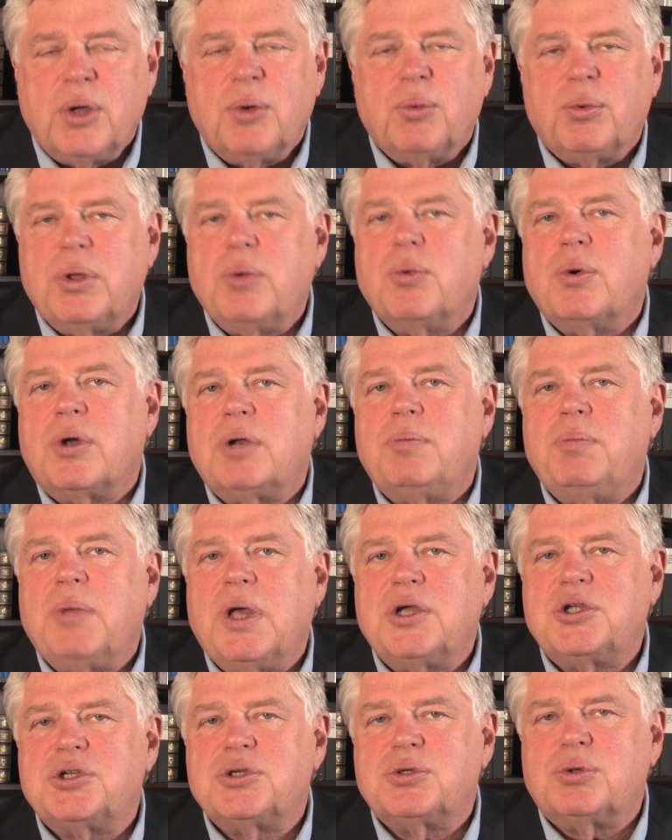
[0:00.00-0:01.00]
we want to
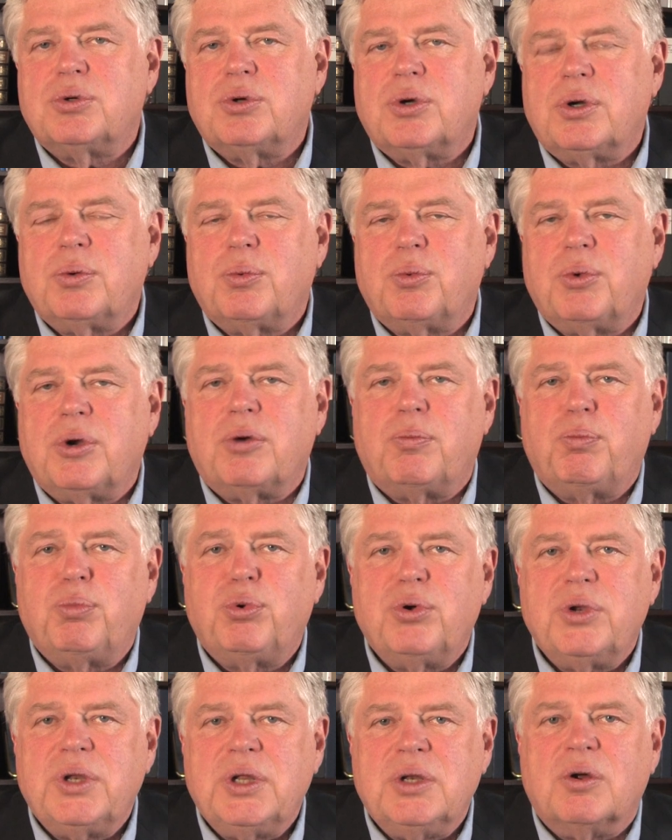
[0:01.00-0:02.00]
make sure we're
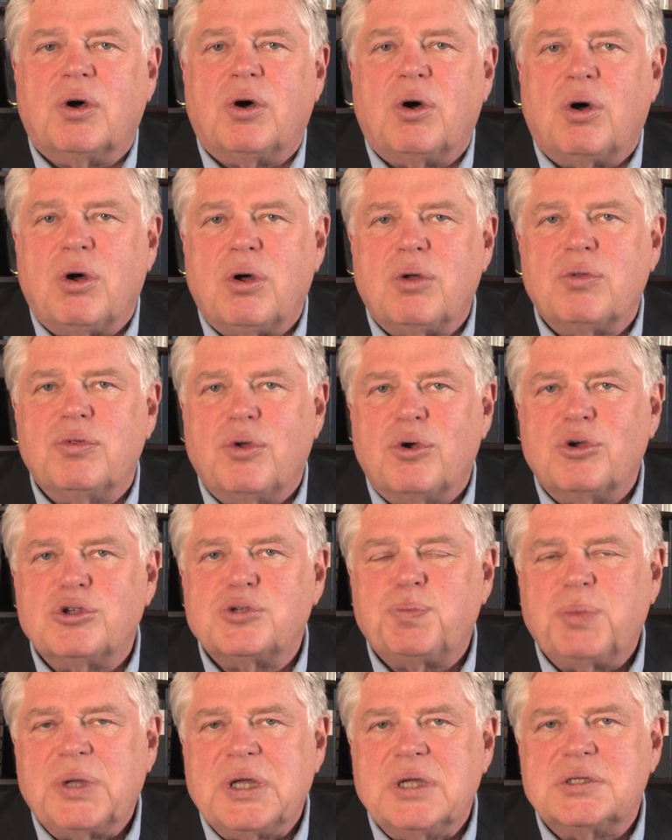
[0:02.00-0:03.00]
putting all those
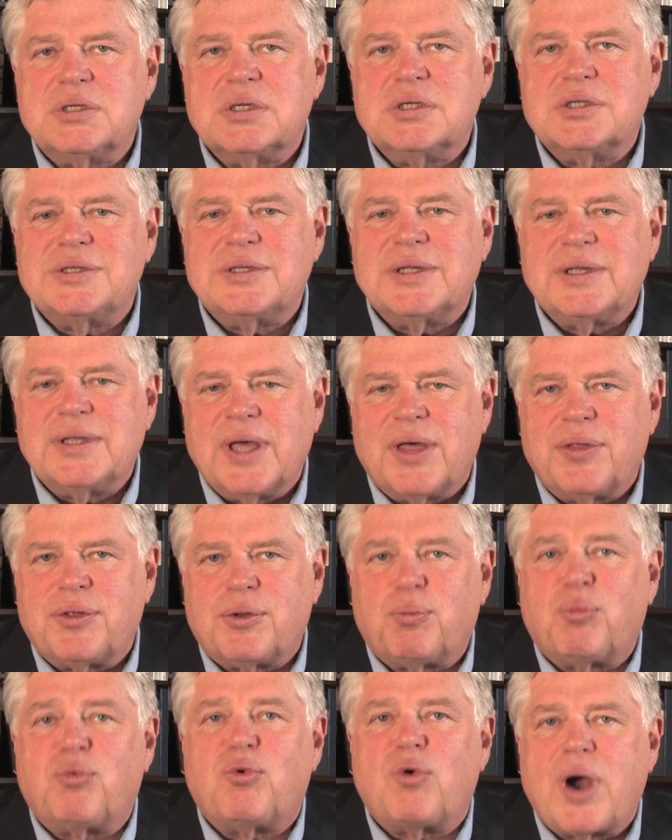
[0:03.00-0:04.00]
pieces together
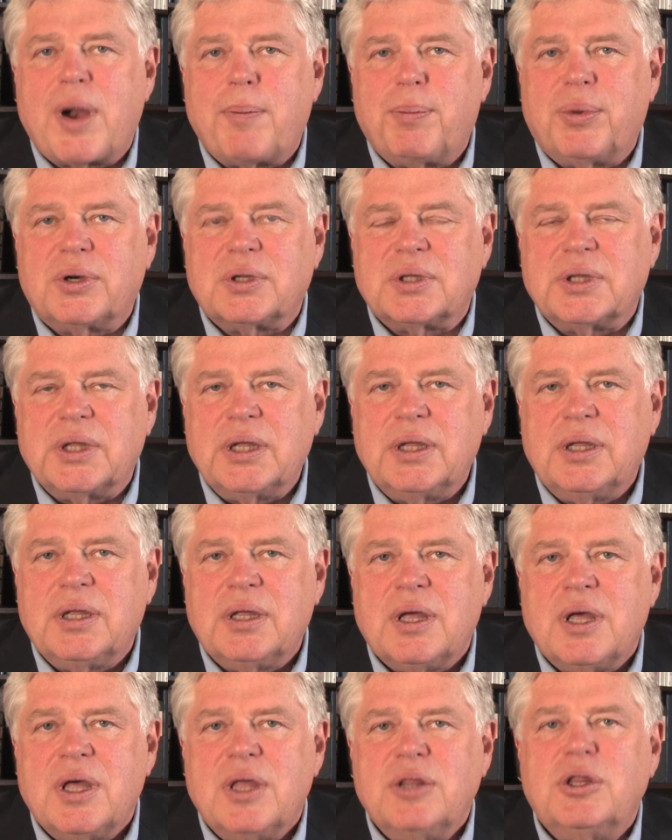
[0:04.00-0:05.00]
properly
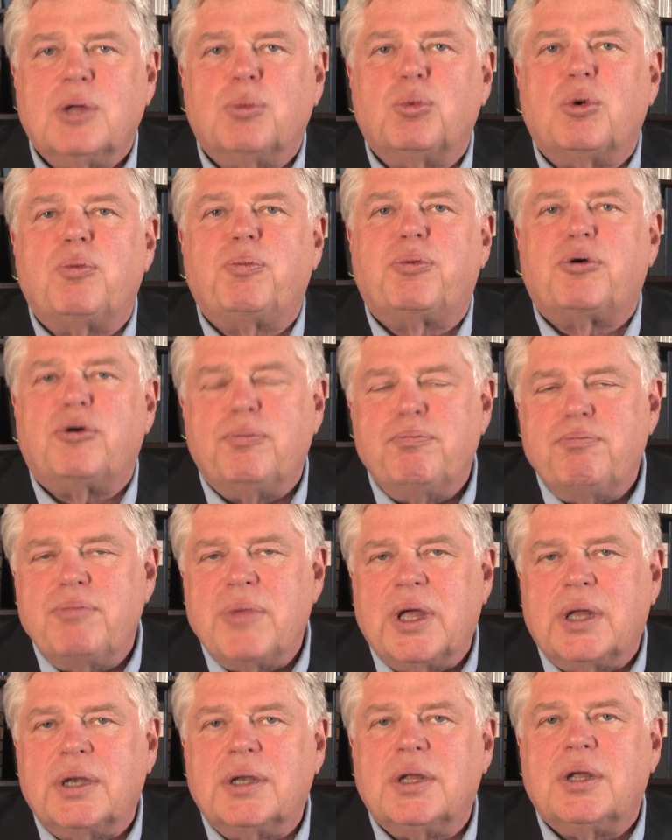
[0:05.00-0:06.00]
that will
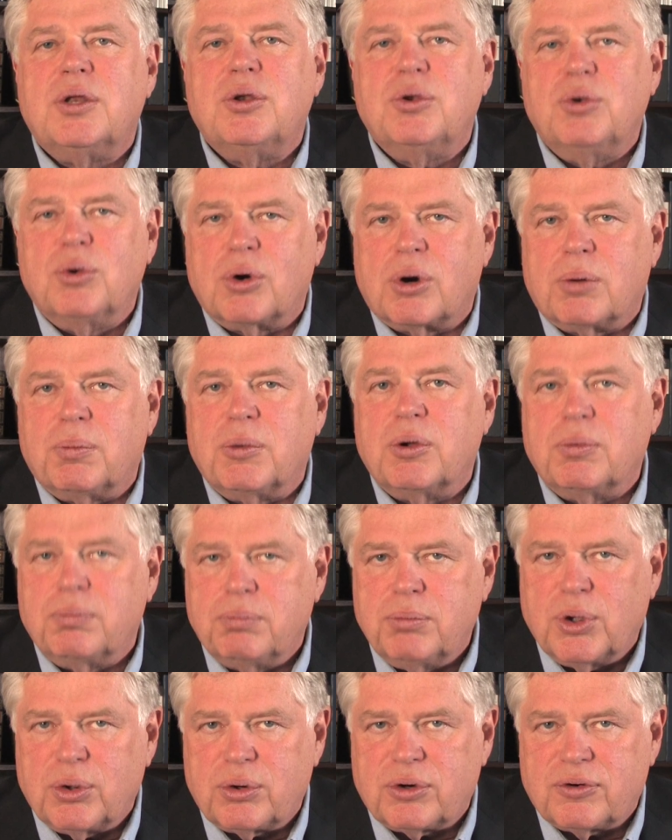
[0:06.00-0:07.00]
permit normal
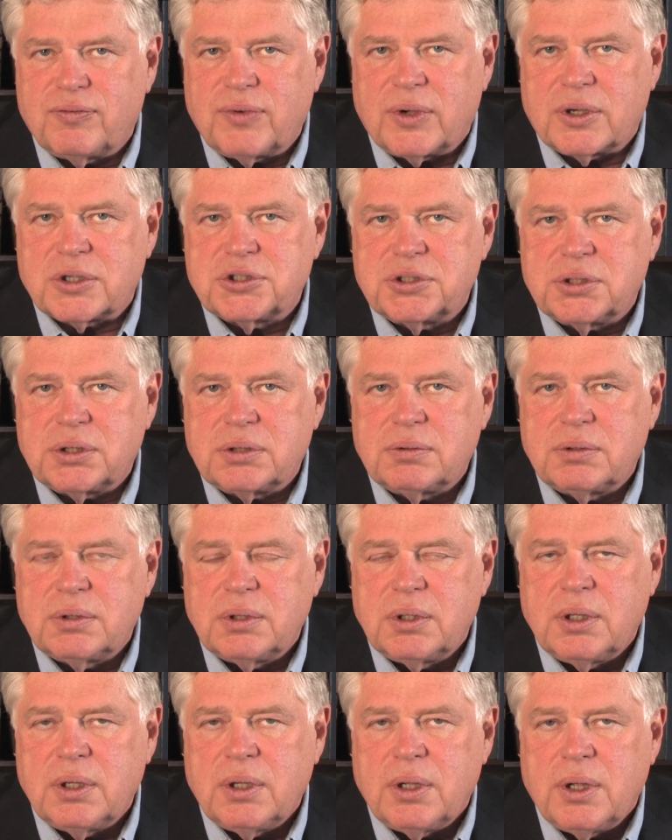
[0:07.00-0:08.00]
motor function.
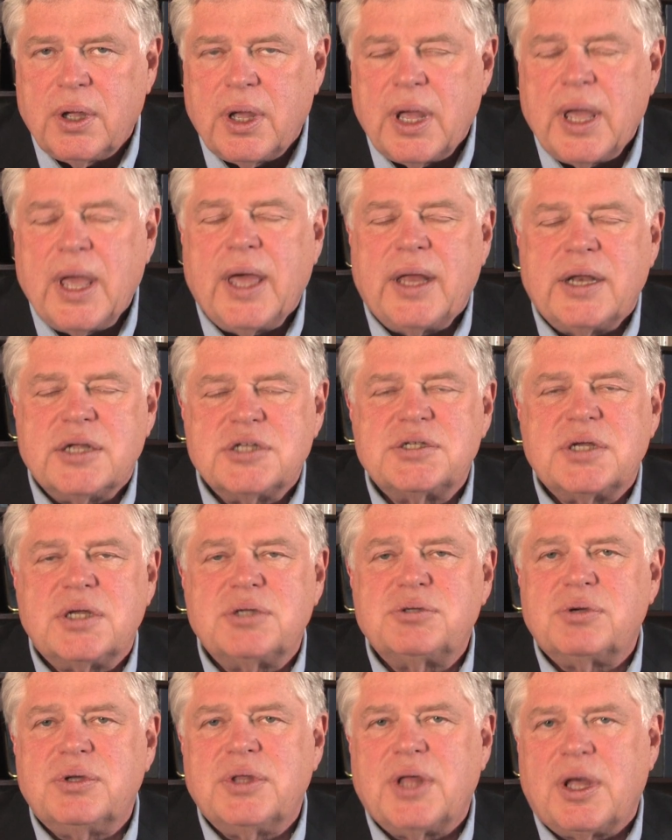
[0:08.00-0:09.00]
And
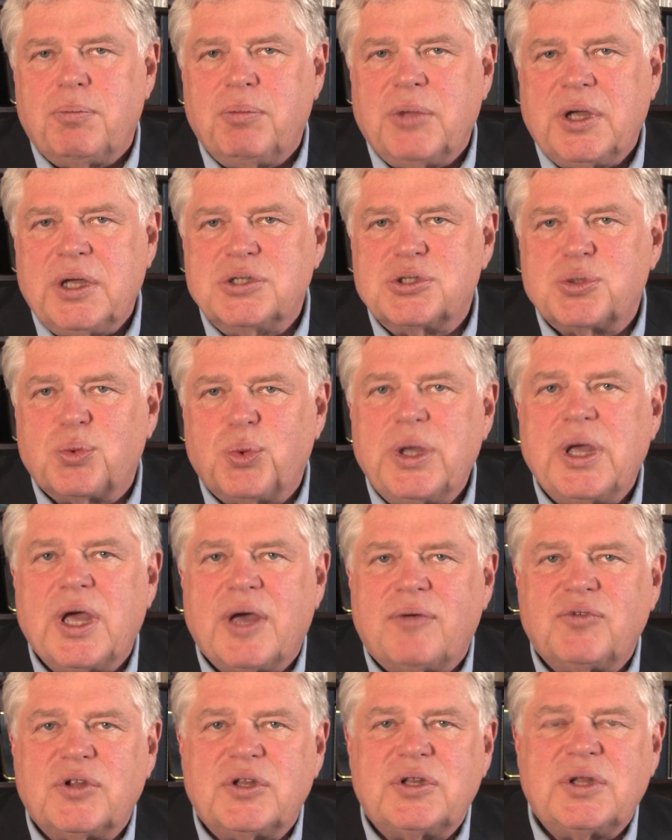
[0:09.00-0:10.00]
essentially that means we
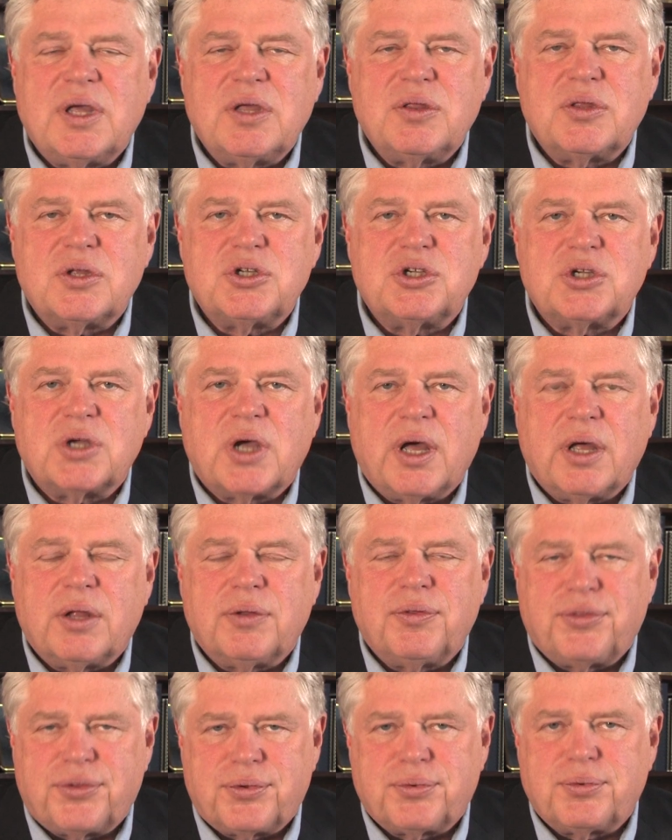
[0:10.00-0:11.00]
have to take the
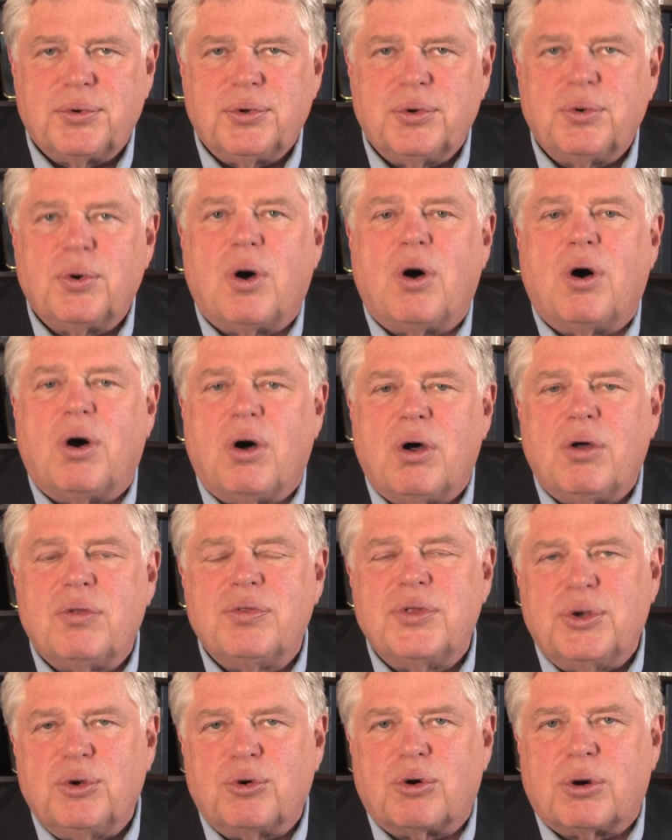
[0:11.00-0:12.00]
child through all
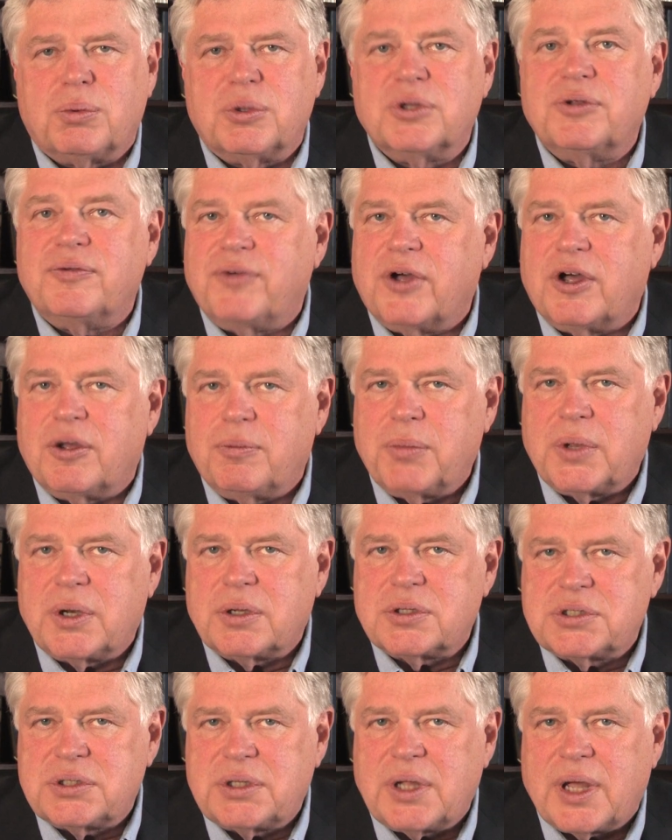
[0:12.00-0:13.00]
the normal developmental
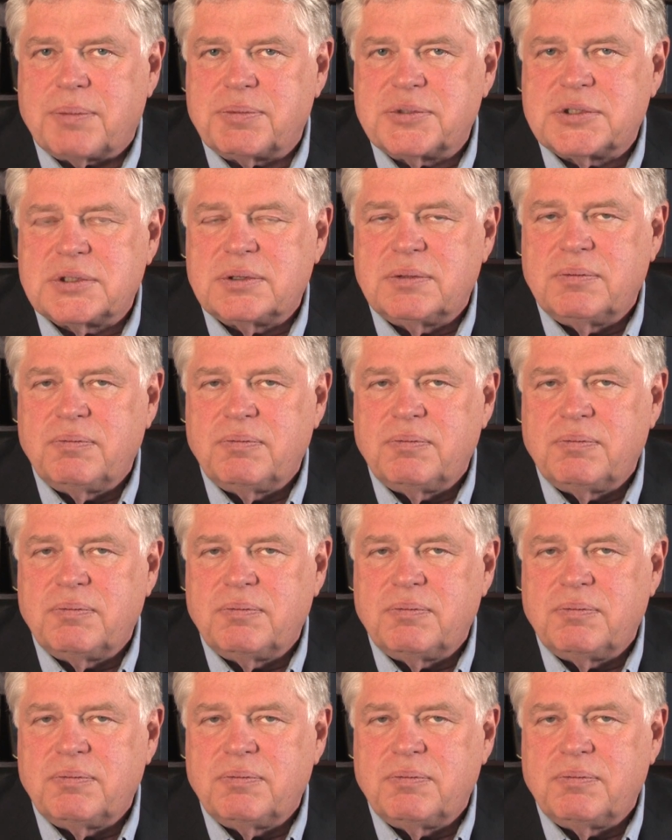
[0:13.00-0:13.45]
steps.